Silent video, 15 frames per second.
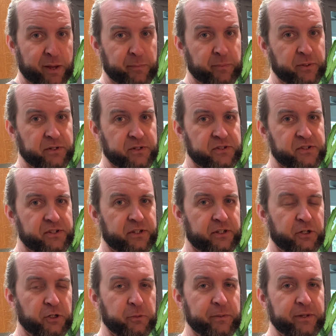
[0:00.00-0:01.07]
peppers,
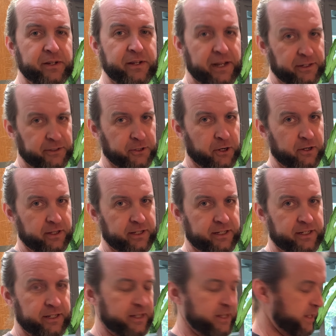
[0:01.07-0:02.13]
cumin, and
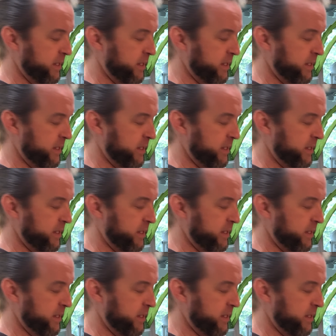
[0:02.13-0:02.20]
garlic.